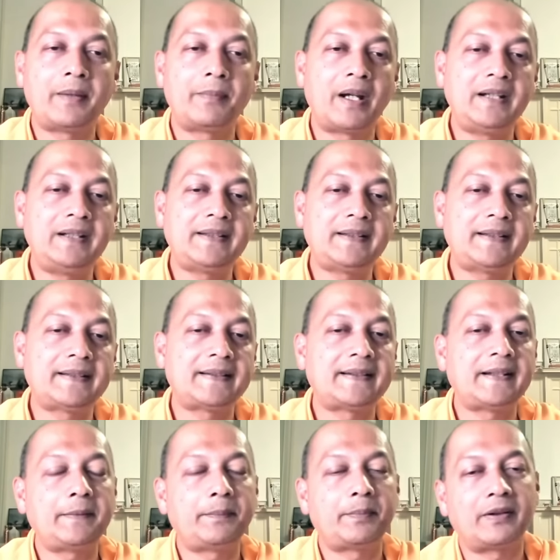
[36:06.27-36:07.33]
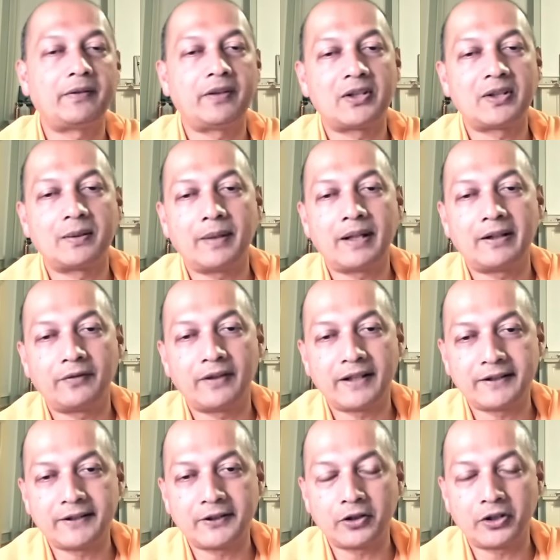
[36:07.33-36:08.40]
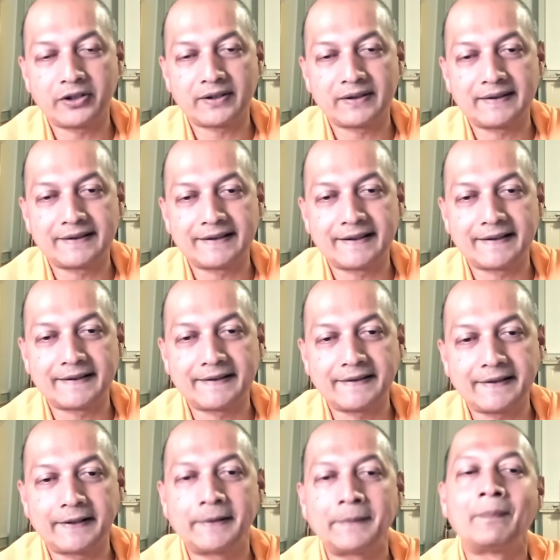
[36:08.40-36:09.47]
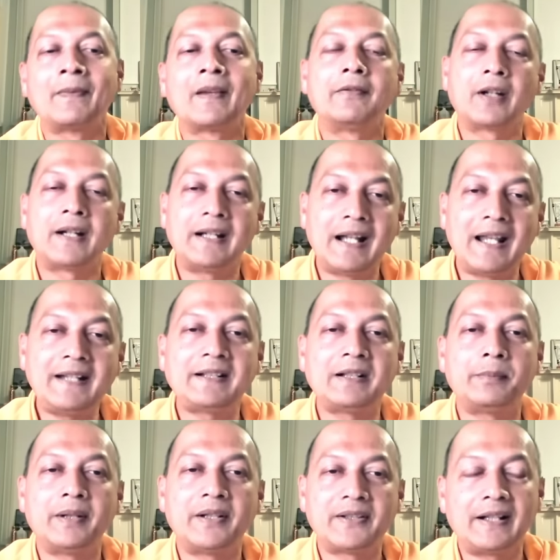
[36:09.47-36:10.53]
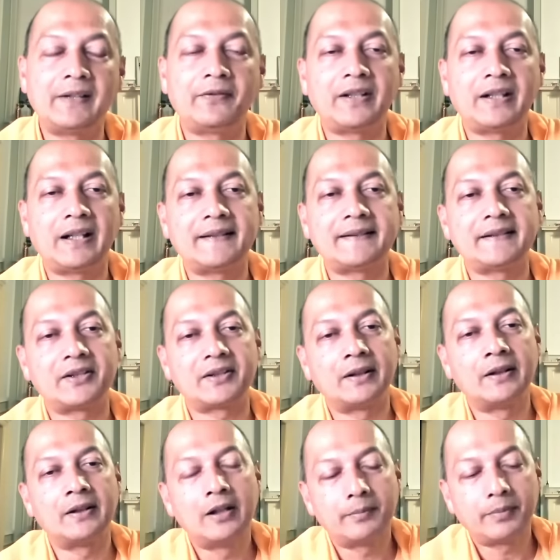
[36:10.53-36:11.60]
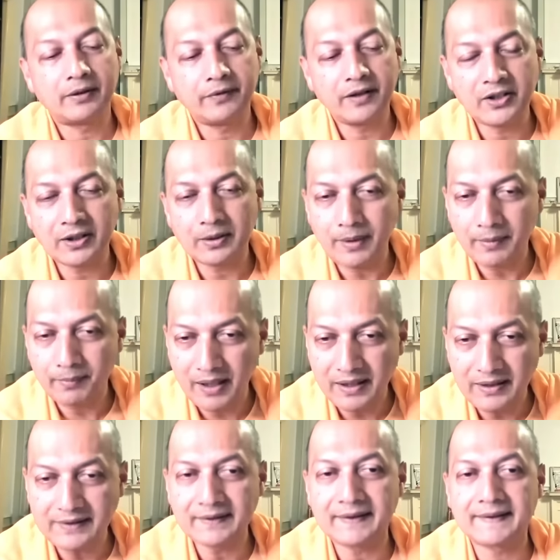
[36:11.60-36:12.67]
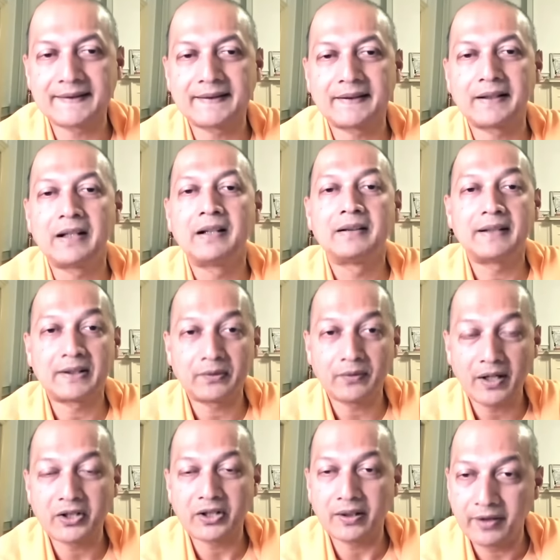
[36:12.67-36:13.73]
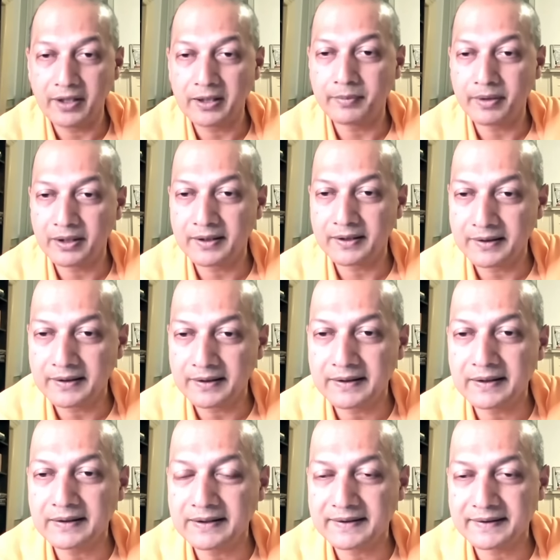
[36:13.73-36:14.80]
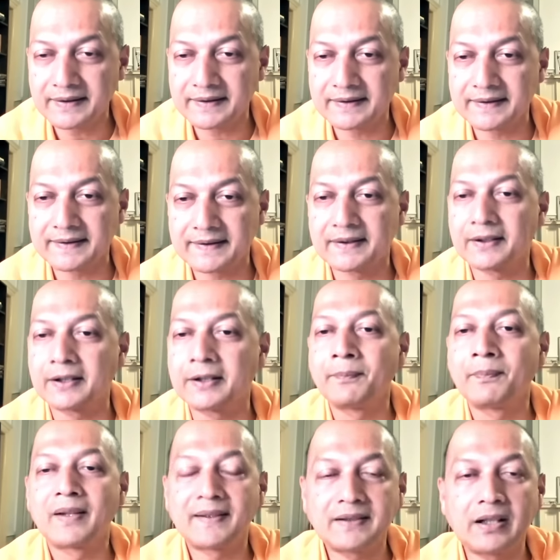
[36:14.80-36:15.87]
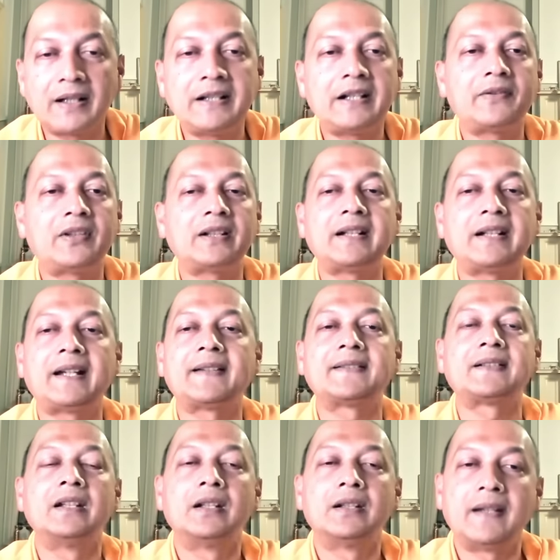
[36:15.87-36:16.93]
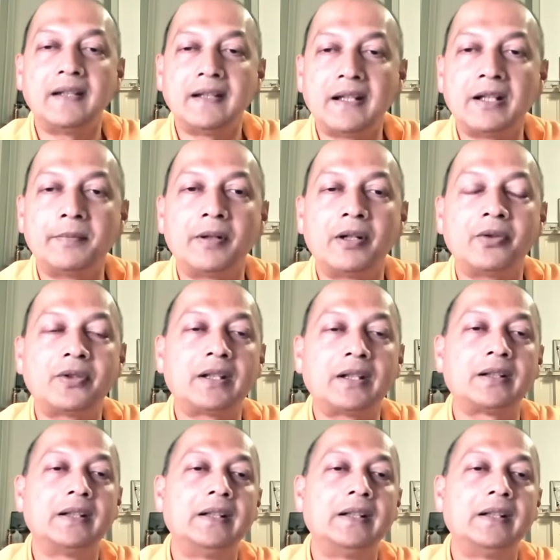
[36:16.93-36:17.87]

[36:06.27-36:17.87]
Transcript: mind is necessary, pervasion by reflected consciousness is necessary. For enlightenment, self-realization, pervasion by mind is necessary. That's why Shravana, Manana, Nididhyasana is necessary. Study of the text, thinking about it,